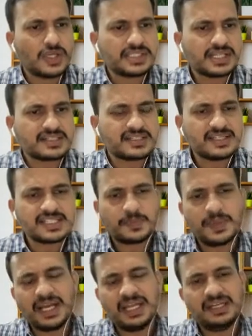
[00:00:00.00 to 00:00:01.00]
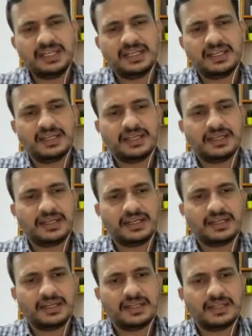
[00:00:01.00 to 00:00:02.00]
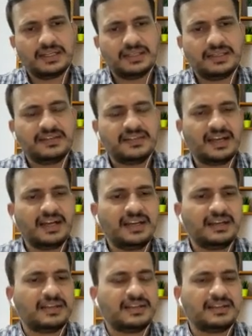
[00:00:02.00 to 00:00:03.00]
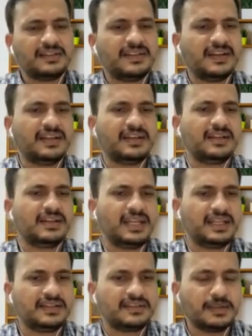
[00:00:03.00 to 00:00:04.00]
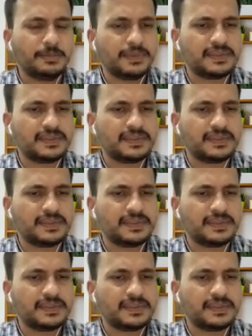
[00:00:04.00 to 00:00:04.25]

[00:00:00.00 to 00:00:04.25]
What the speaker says: junction span, these are like the simple